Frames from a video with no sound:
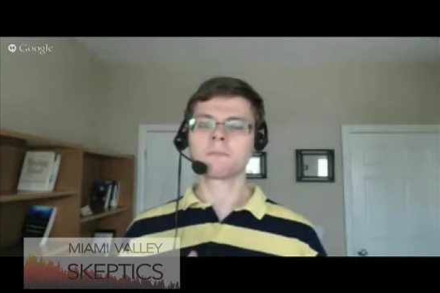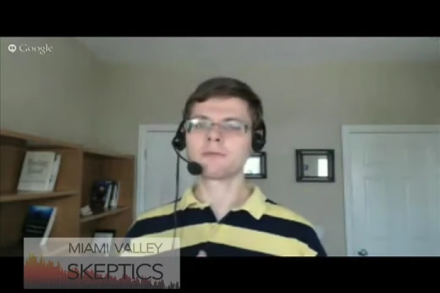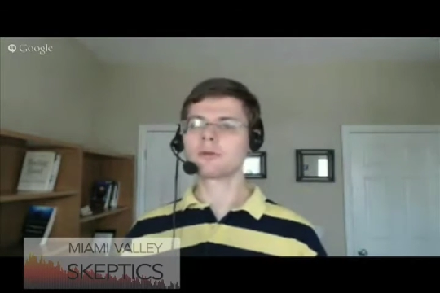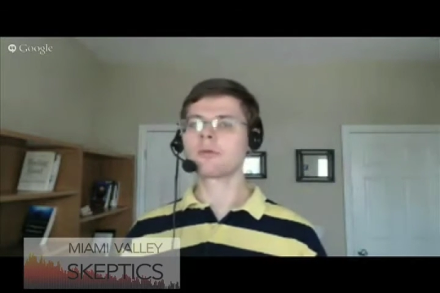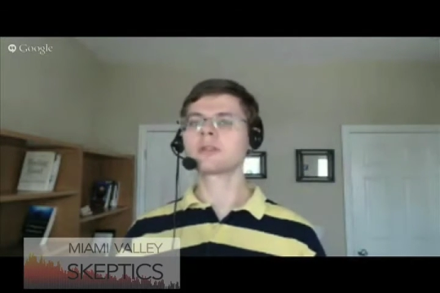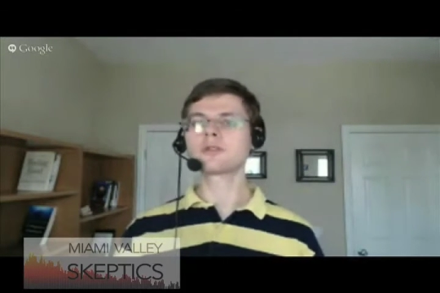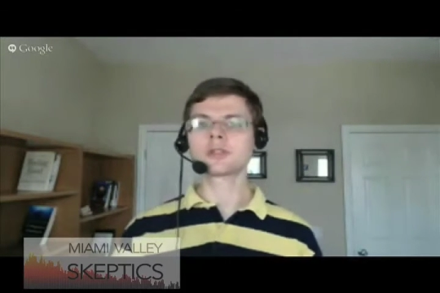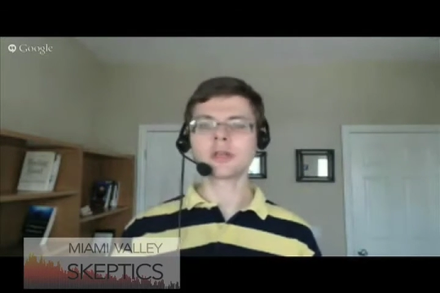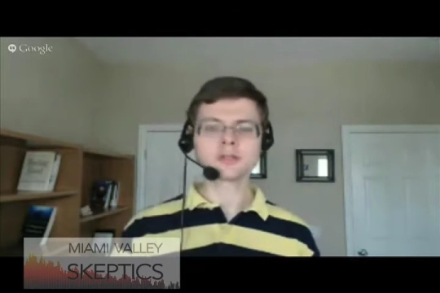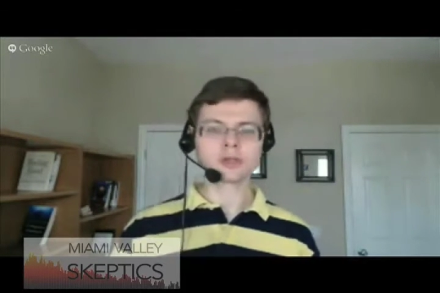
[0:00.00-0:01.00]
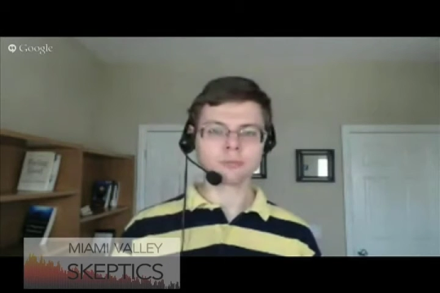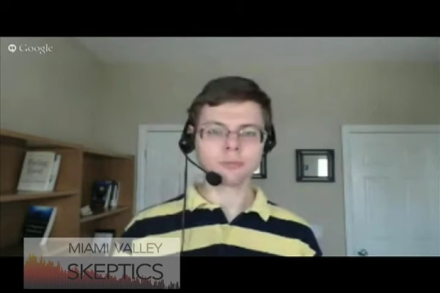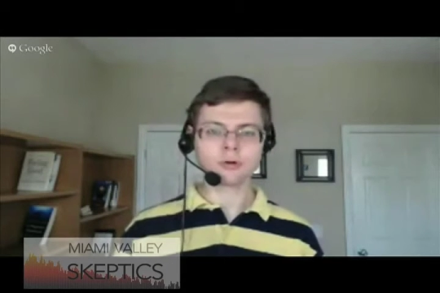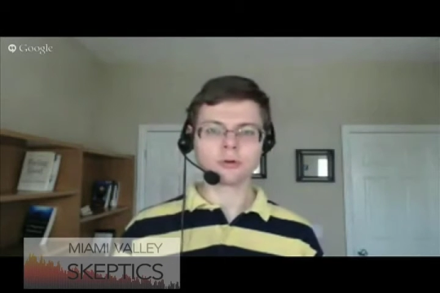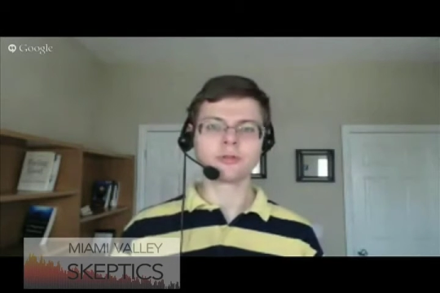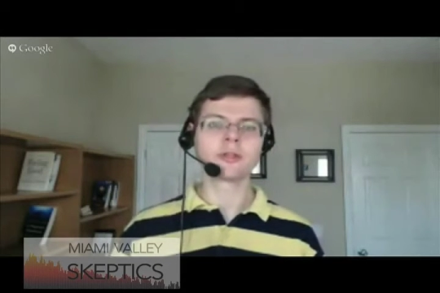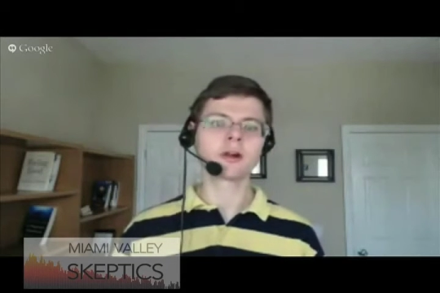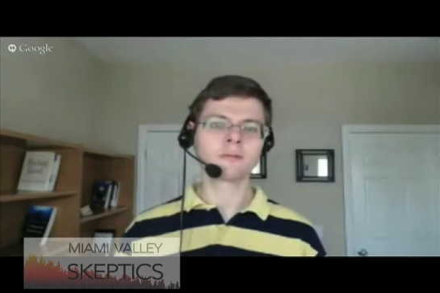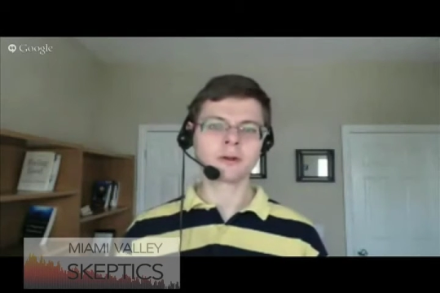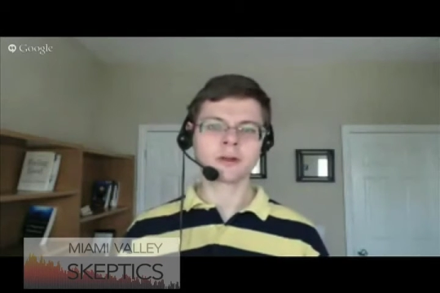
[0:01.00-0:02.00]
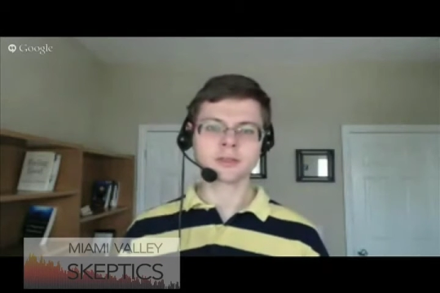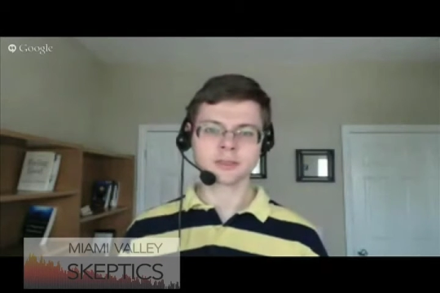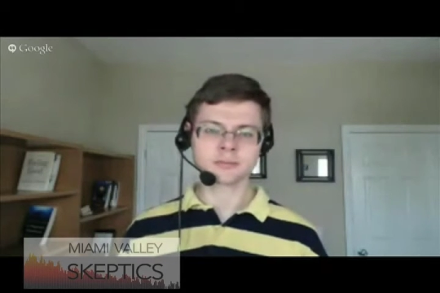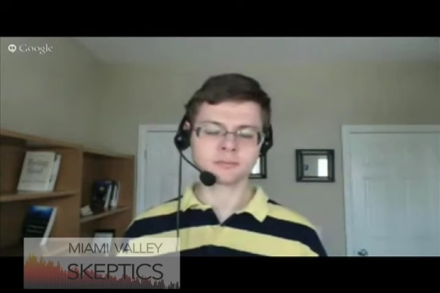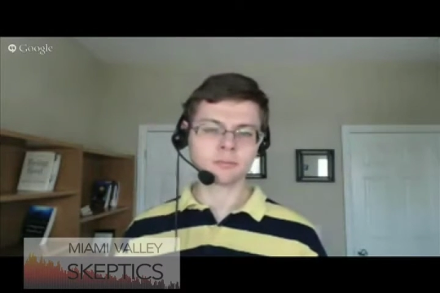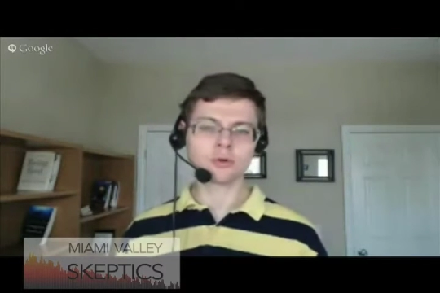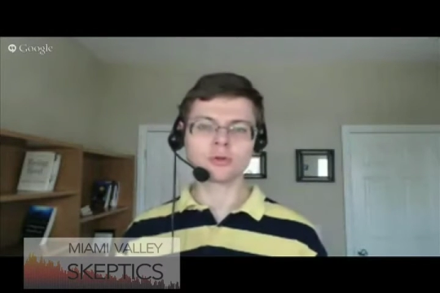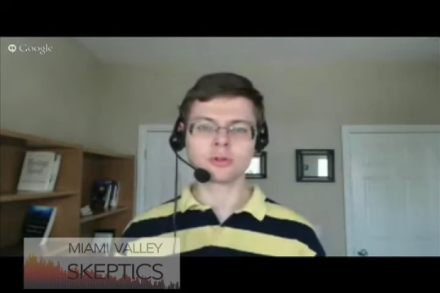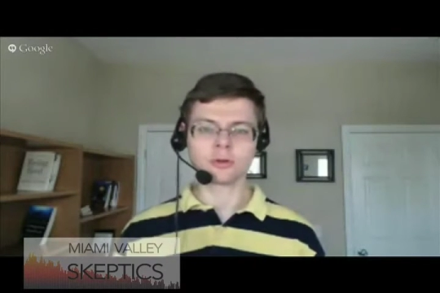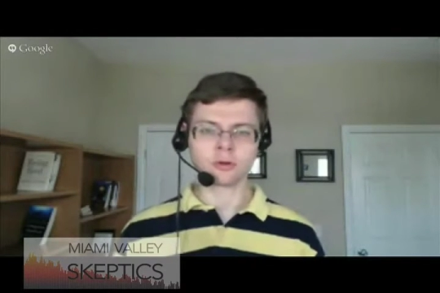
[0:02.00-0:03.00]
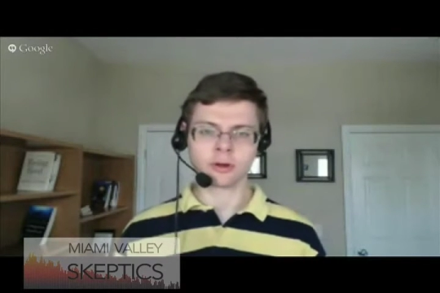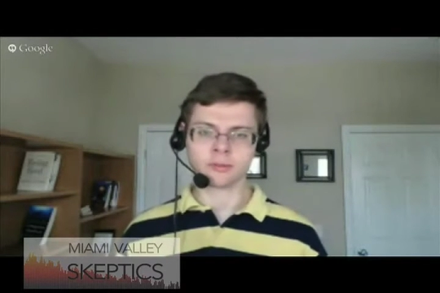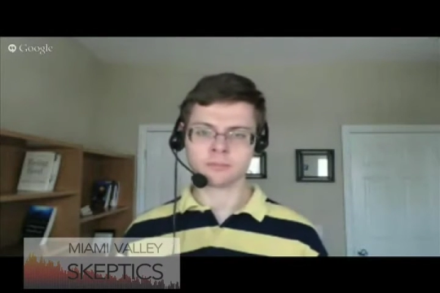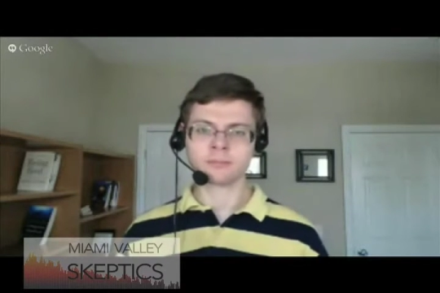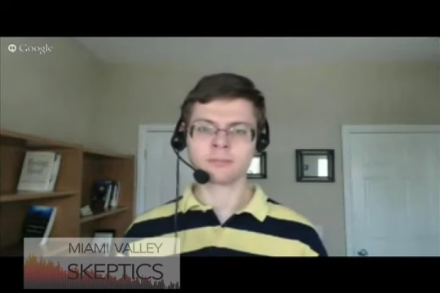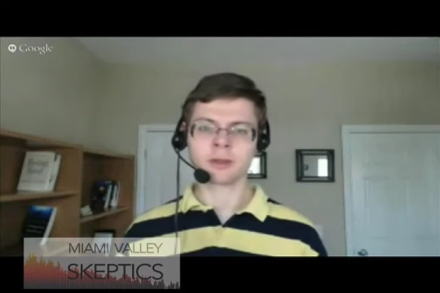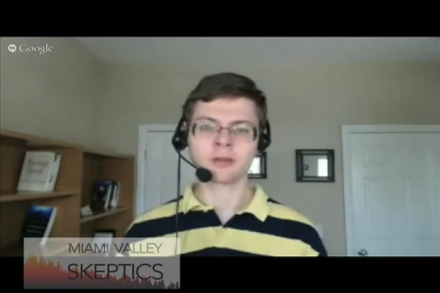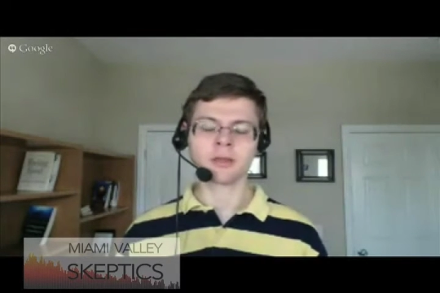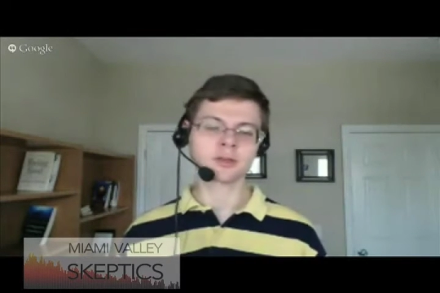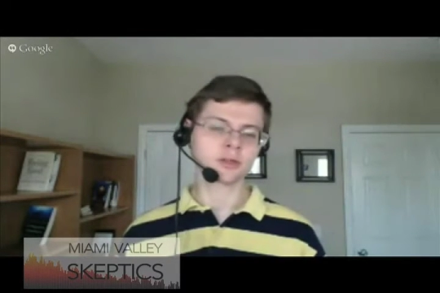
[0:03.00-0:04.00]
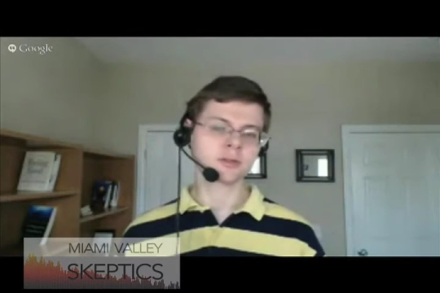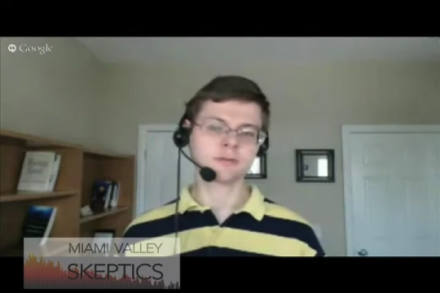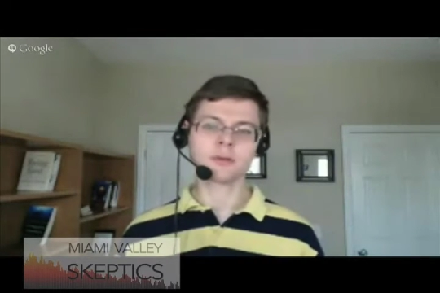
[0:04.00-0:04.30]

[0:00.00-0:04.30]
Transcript: If you want to change your mood, there are various mood or meditations.